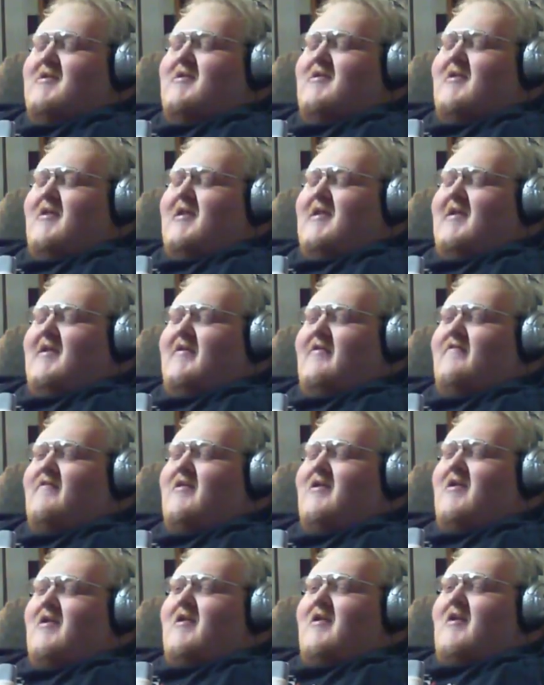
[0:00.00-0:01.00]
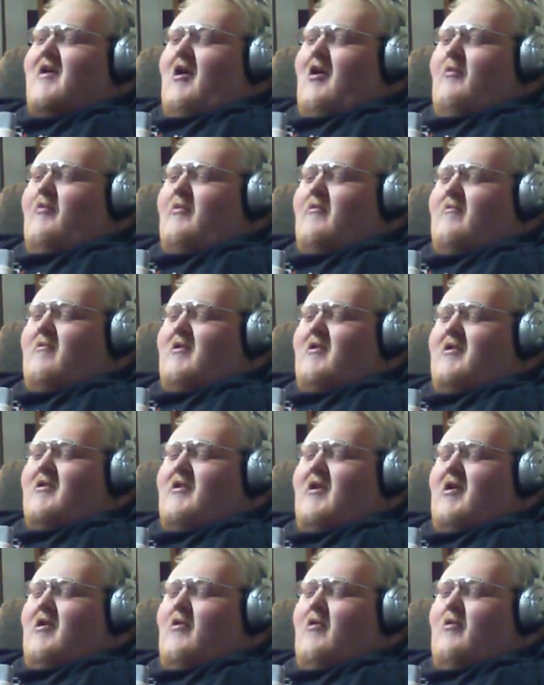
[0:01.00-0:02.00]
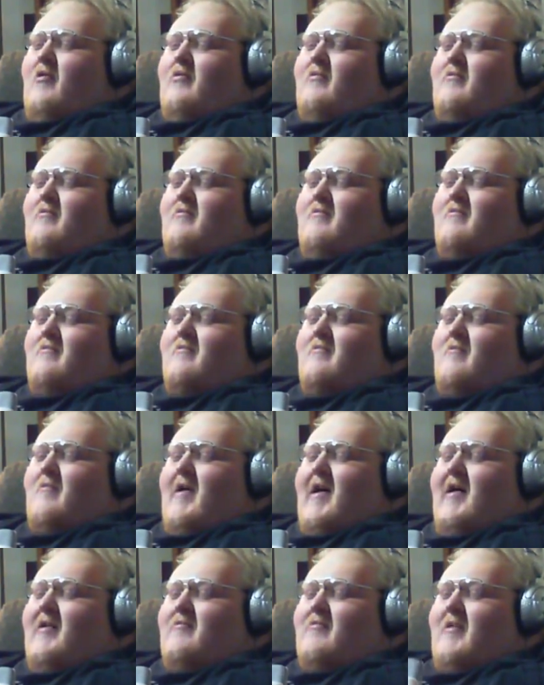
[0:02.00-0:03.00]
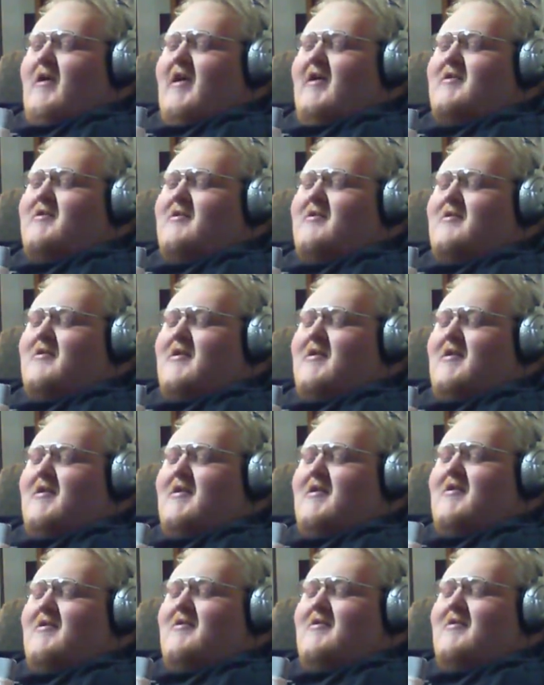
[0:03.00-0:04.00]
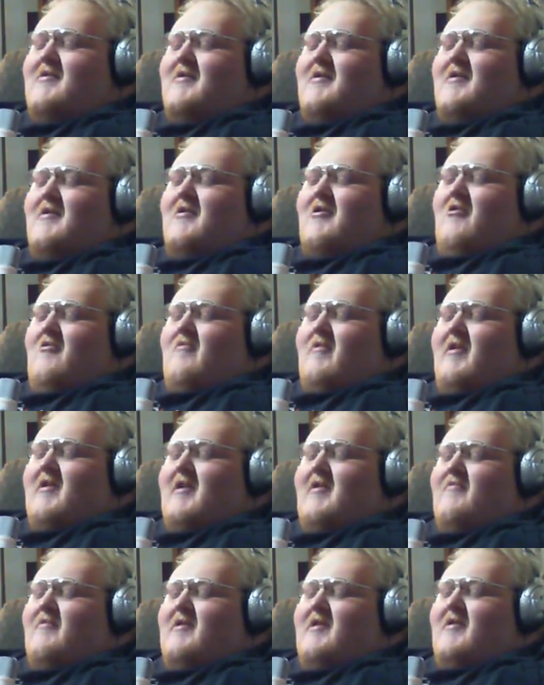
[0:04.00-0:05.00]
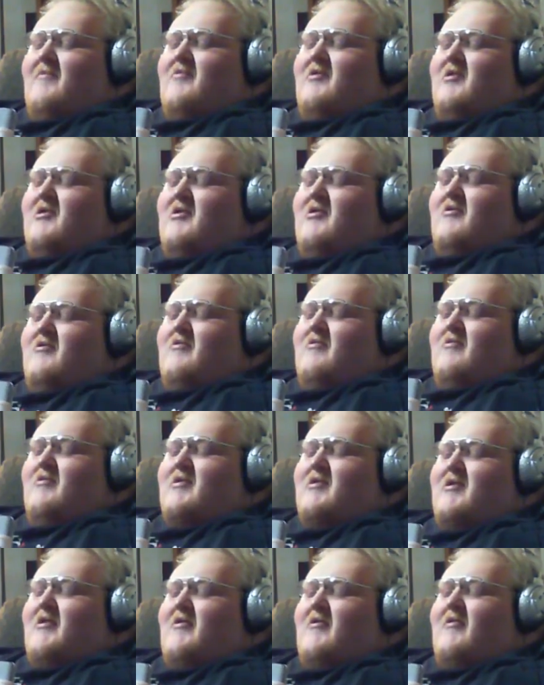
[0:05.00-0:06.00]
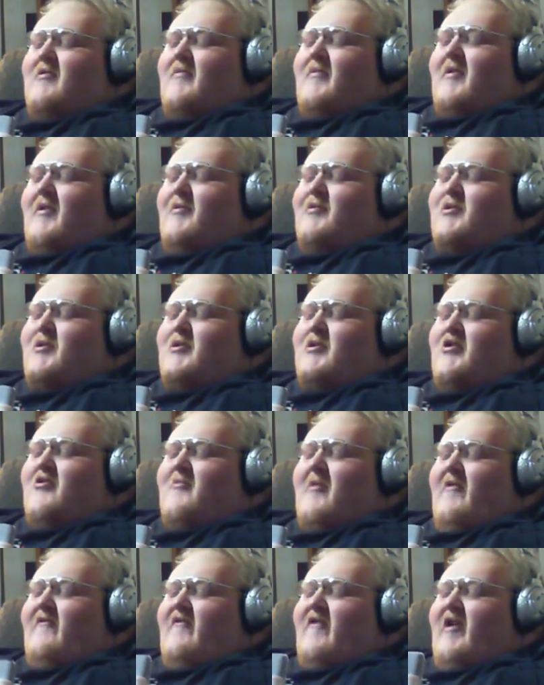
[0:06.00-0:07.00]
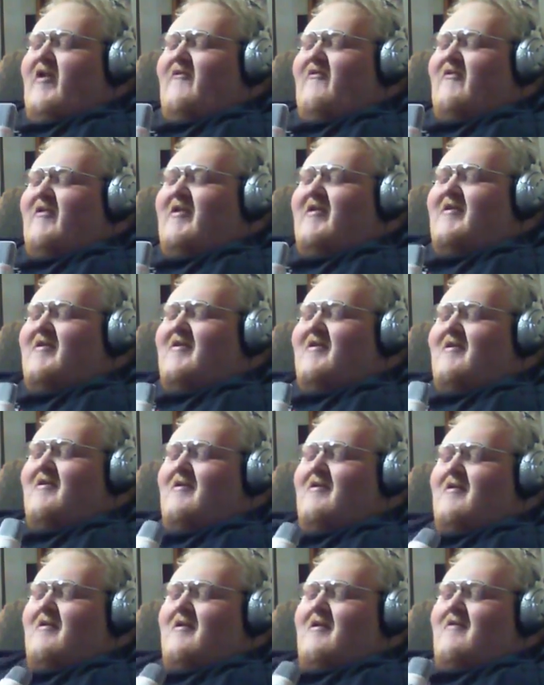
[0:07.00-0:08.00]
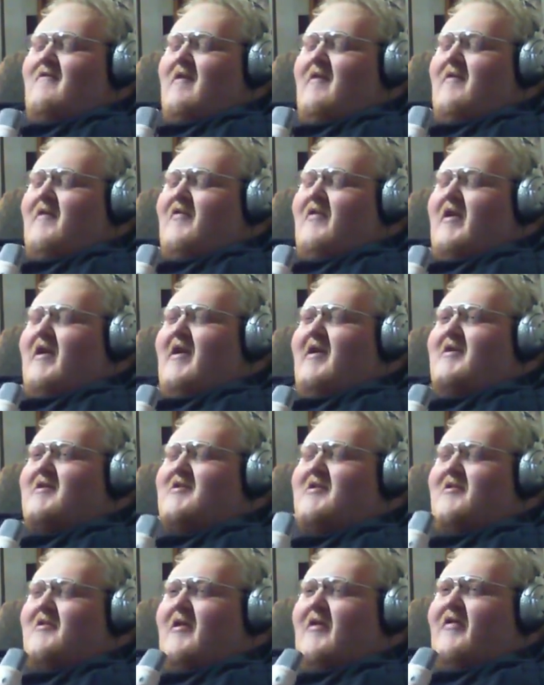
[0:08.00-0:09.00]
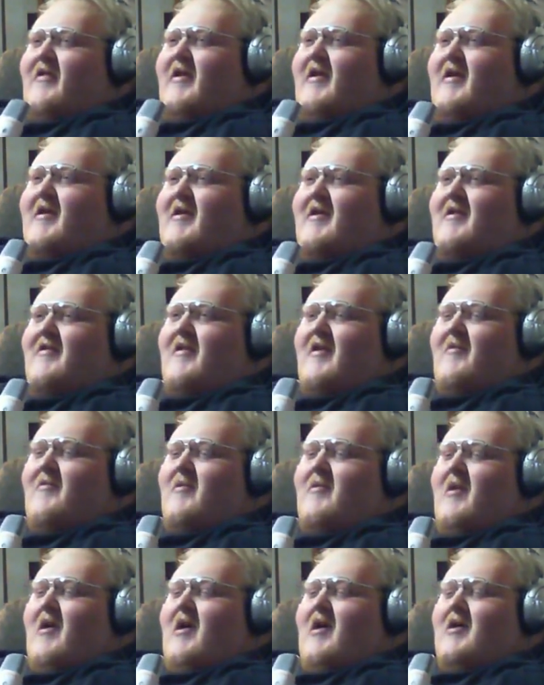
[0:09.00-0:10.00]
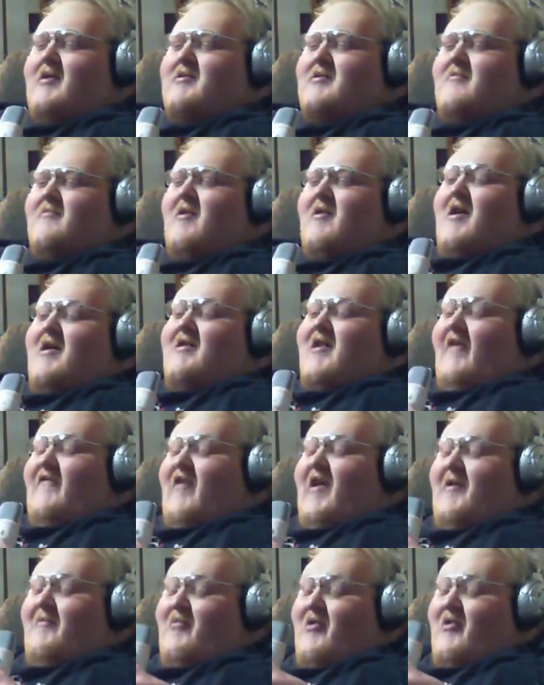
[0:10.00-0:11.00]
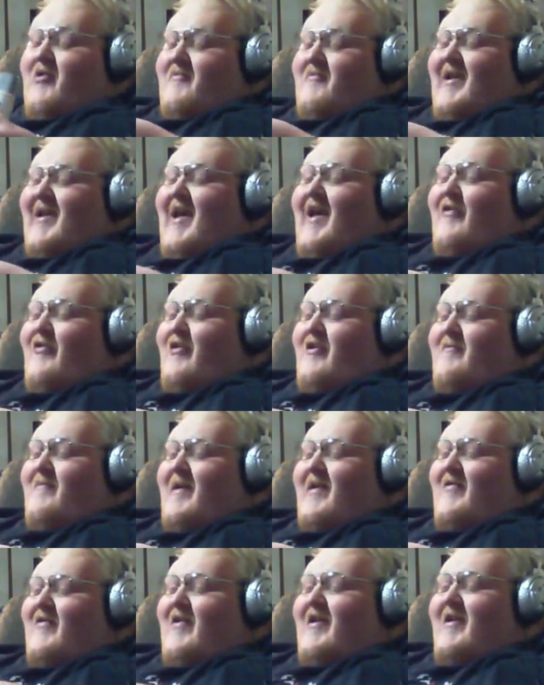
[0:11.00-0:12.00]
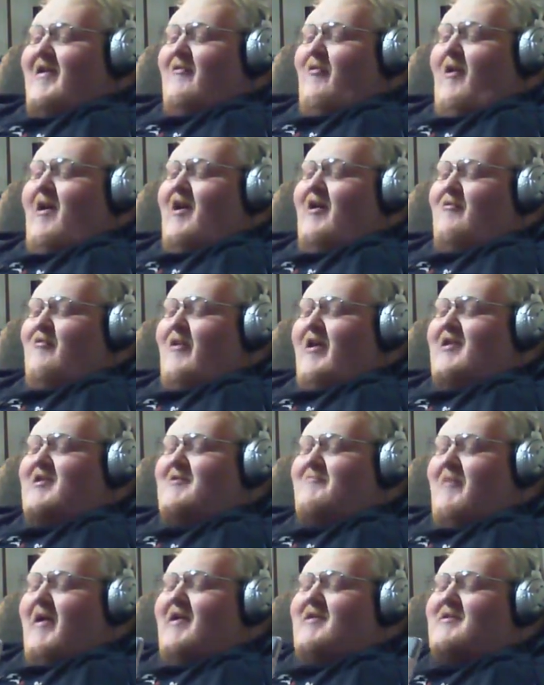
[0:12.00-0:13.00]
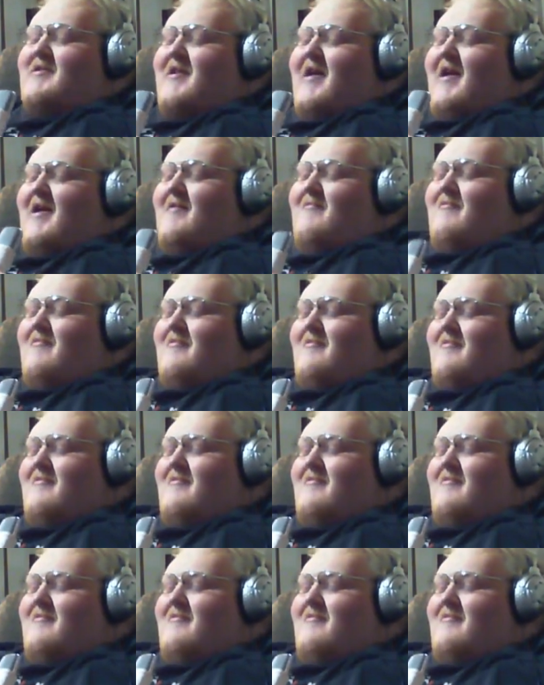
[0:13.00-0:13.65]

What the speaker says: then you have open world old Wild West in Red Dead Redemption 2. So, I mean, those are 2 of my favorite favorite things. So I think it'd be awesome. Now, if they can put them together and make like a Wild West space game,